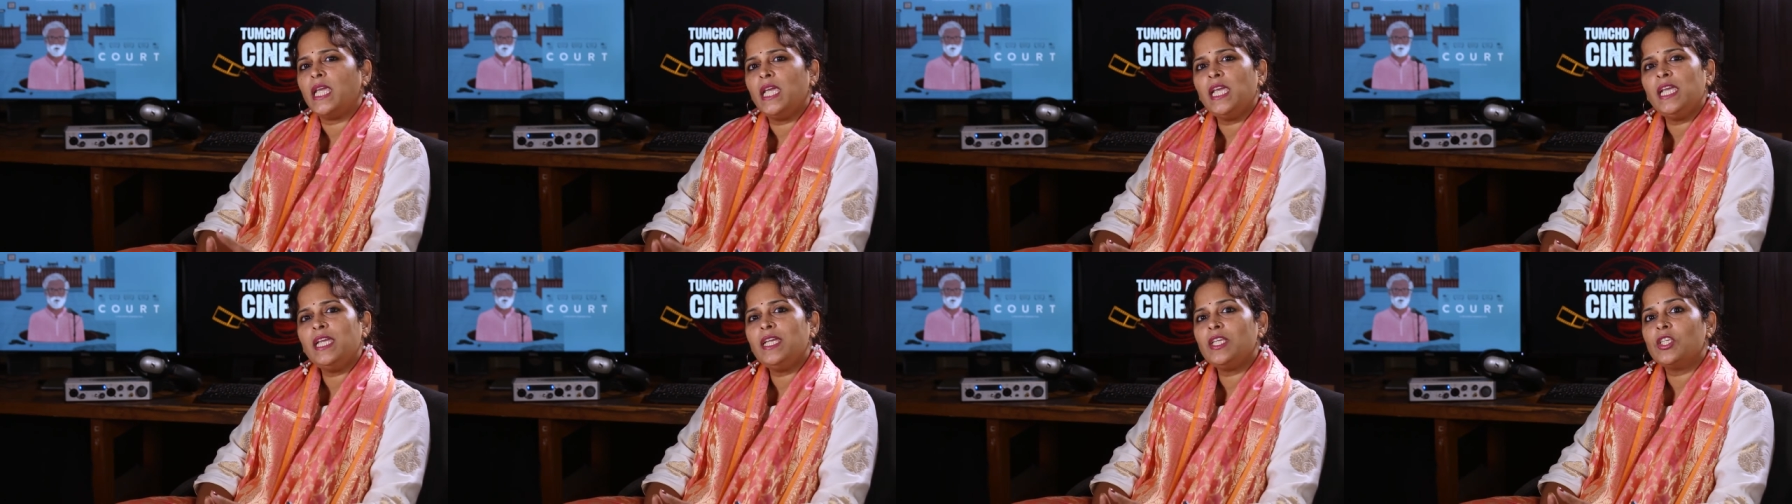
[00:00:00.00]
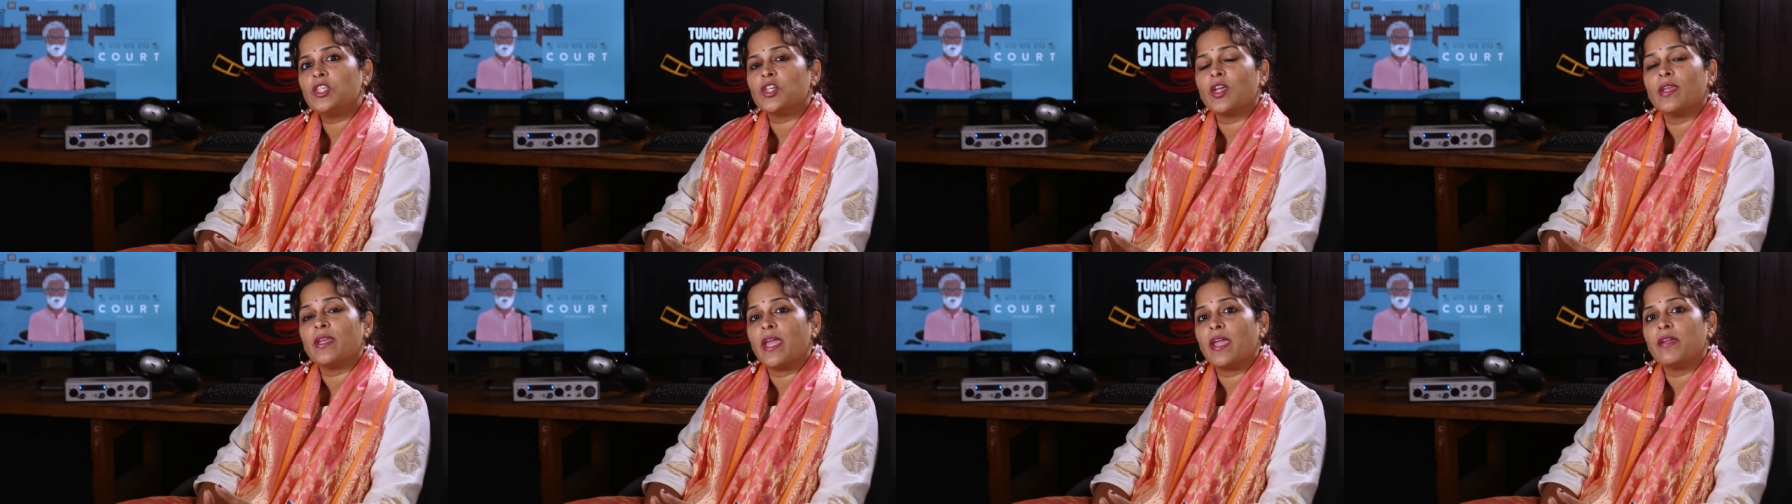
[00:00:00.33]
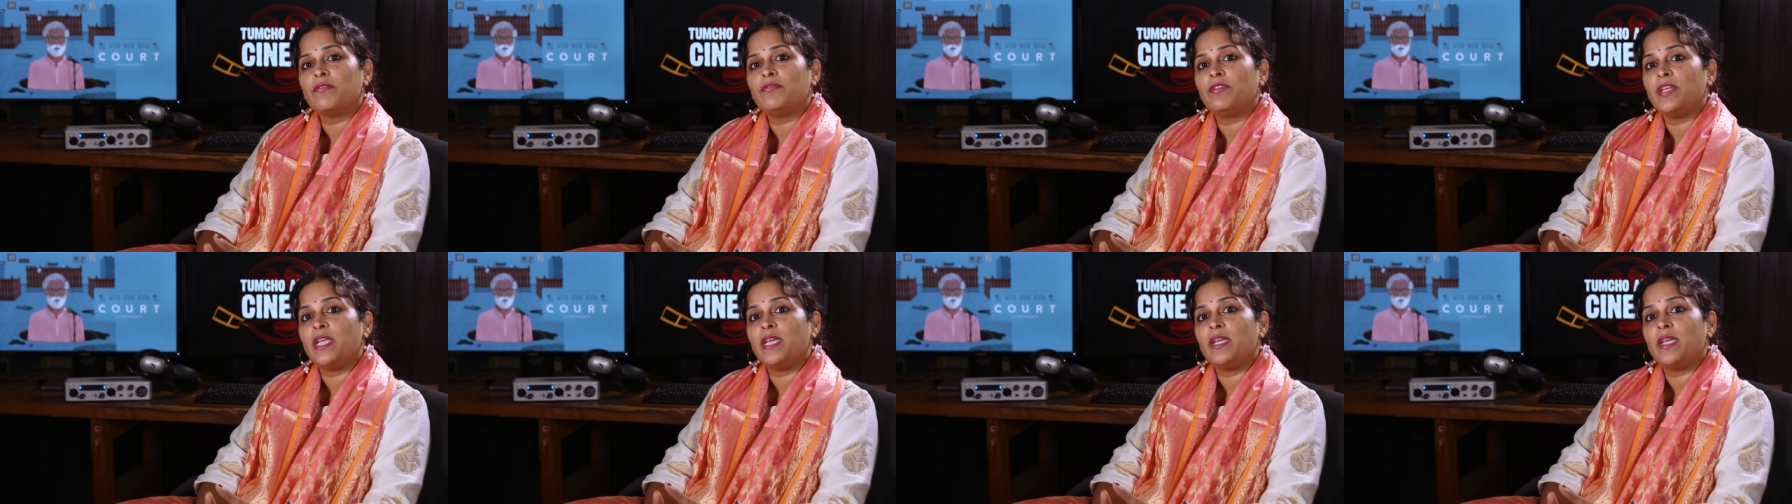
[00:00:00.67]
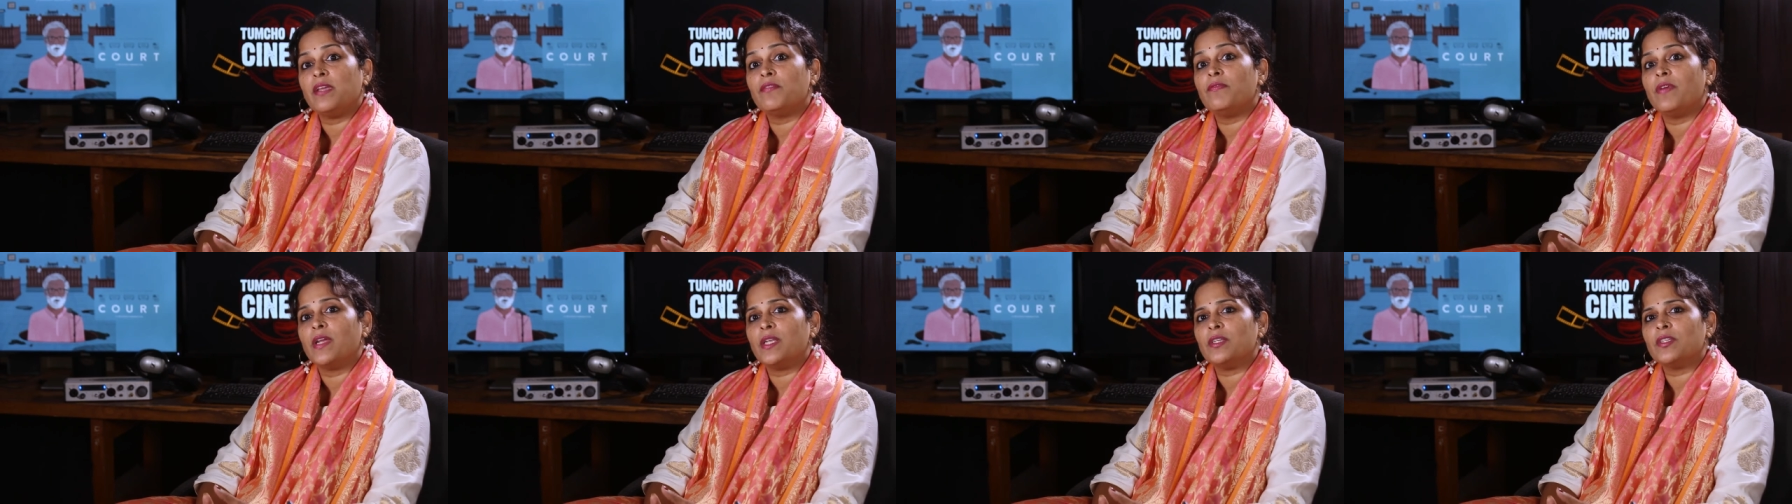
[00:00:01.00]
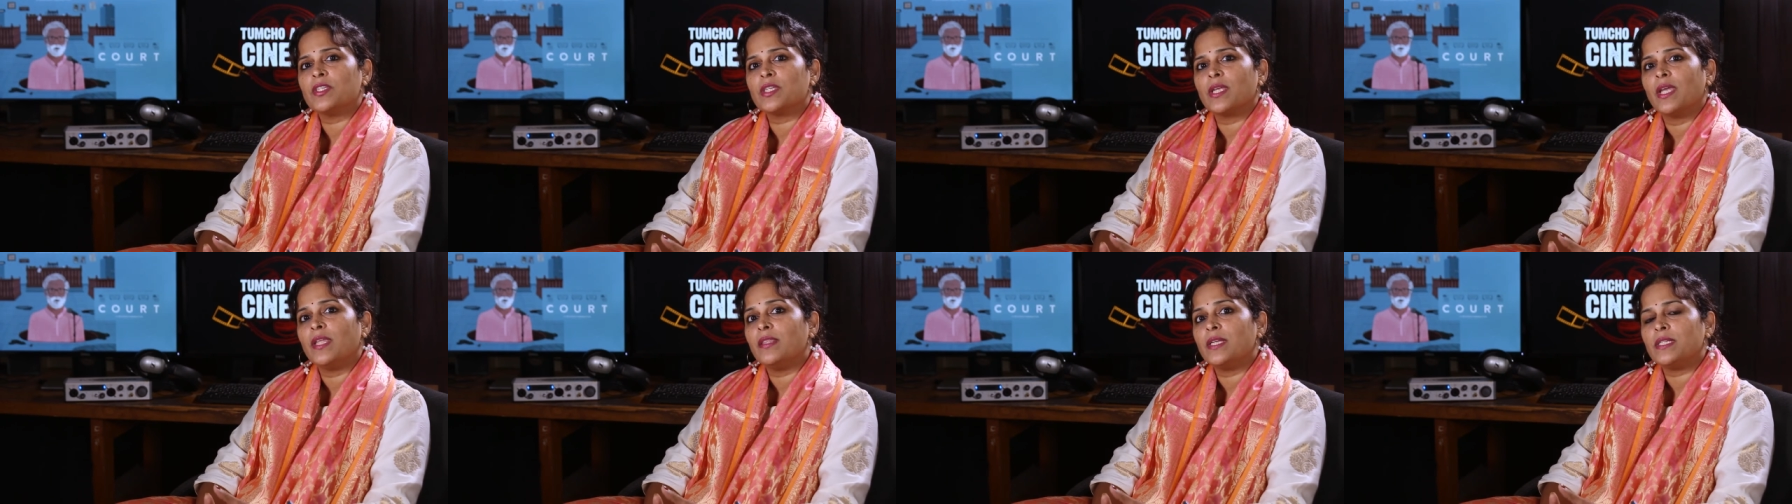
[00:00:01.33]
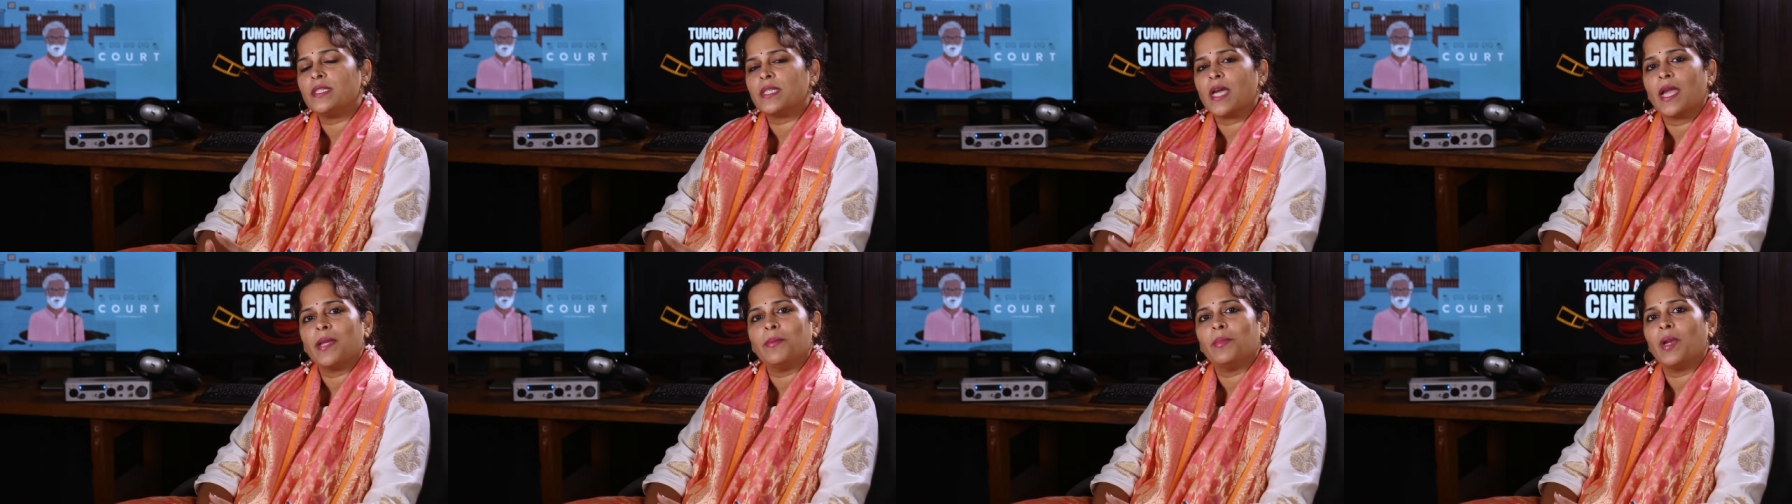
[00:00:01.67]
each and every event in the
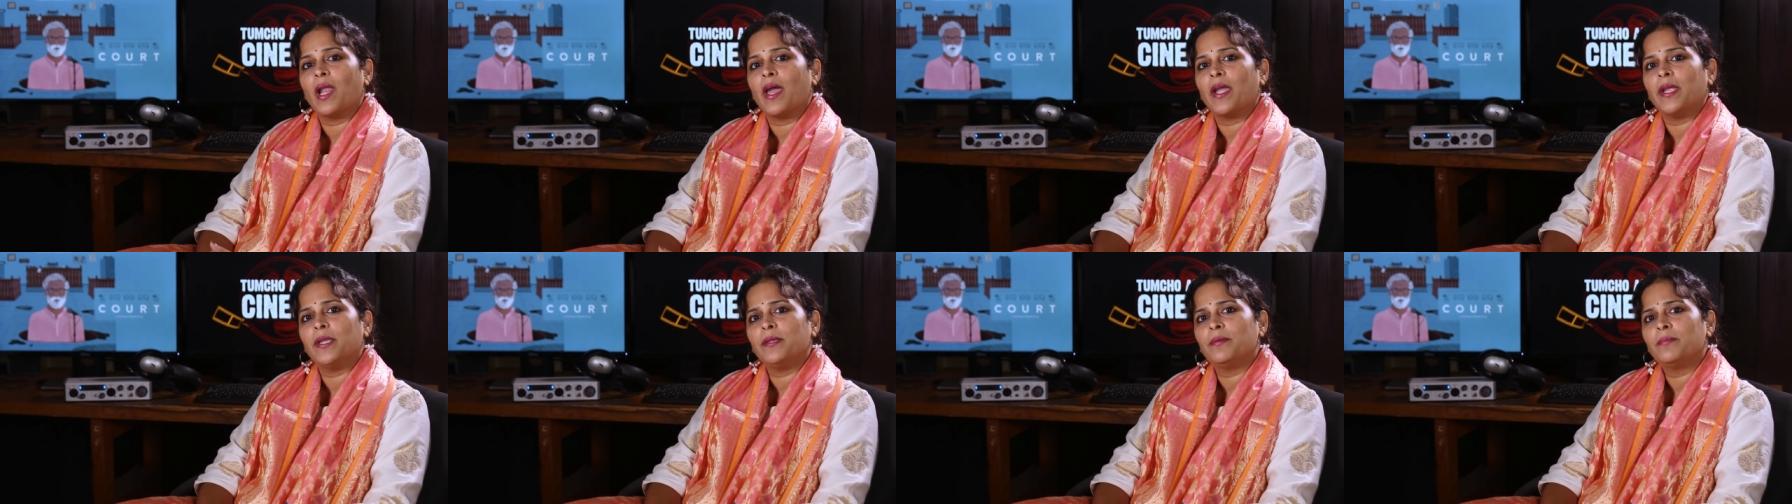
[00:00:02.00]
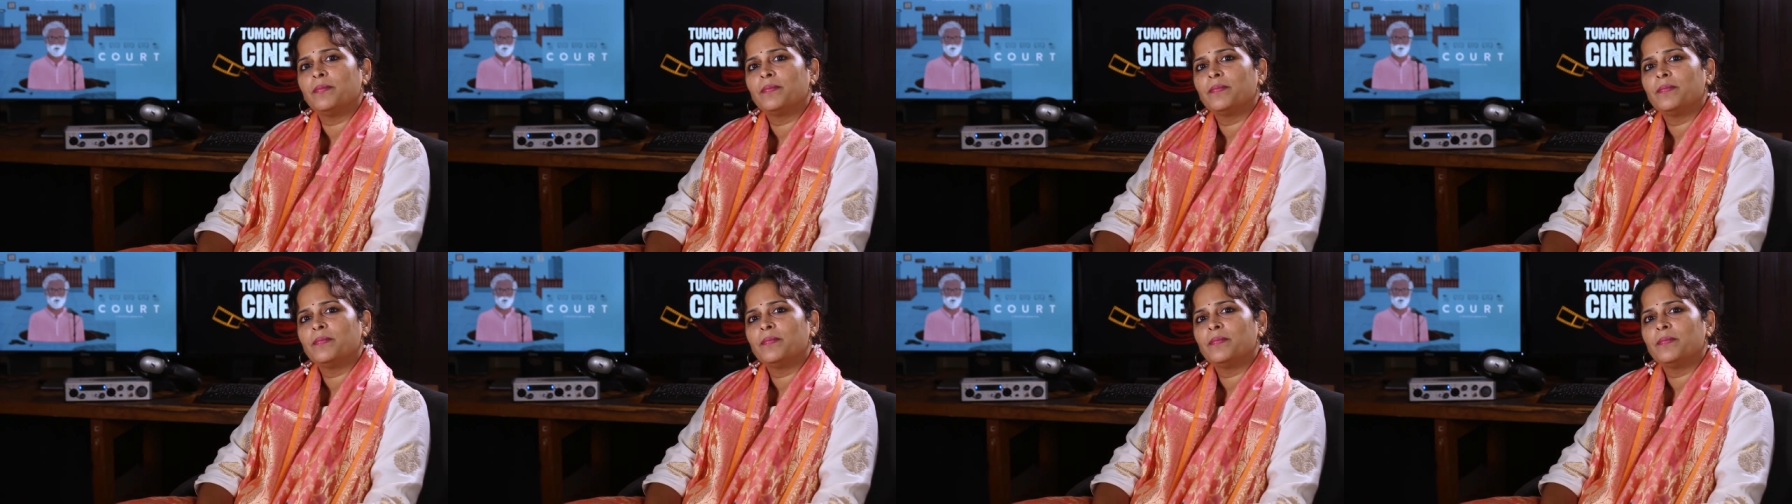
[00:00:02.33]
timeline.